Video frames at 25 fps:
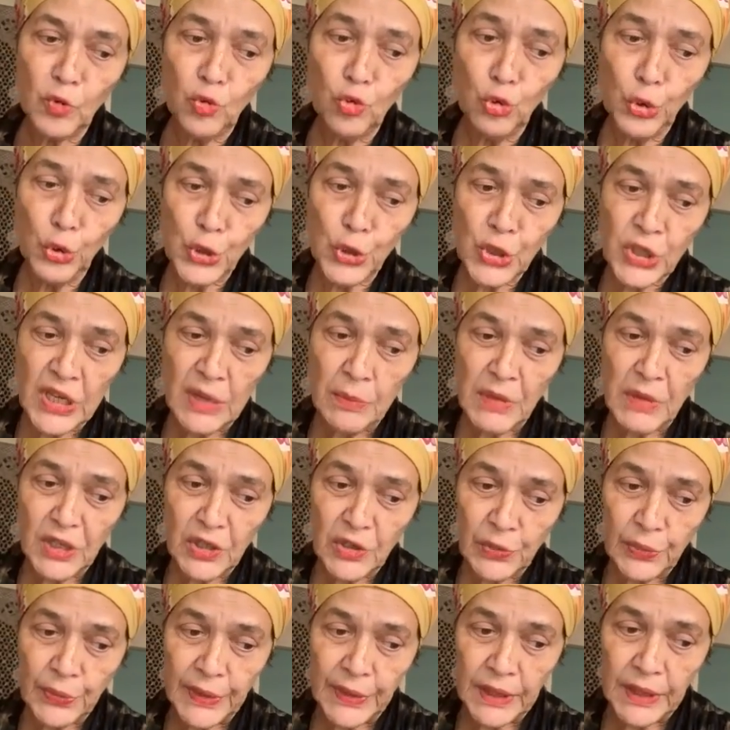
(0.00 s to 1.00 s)
to a
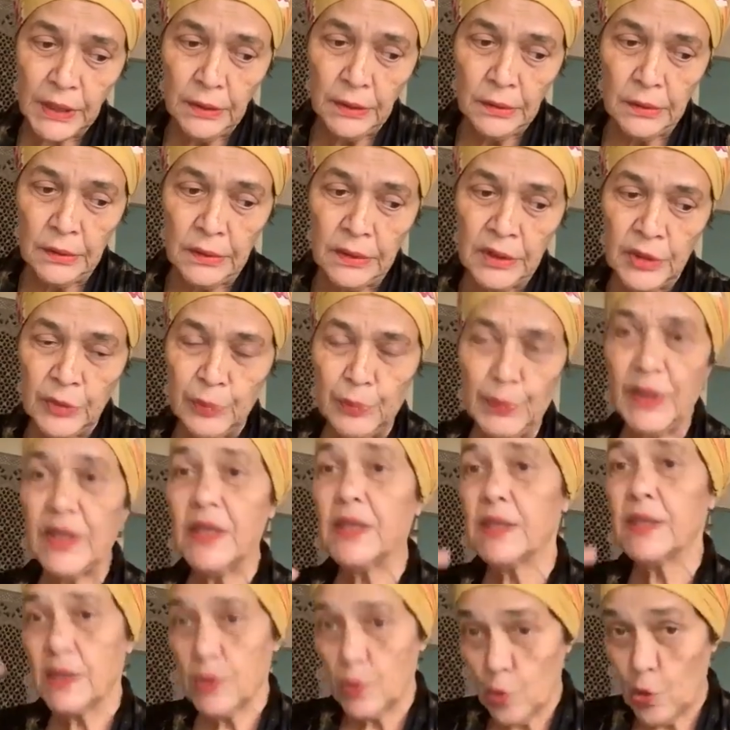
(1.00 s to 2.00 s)
cemetery,
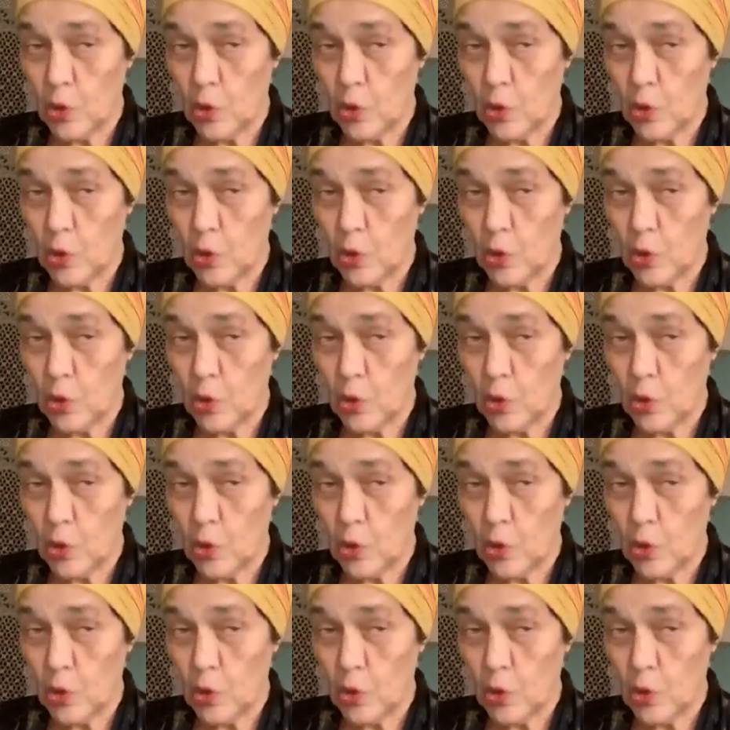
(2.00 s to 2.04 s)
because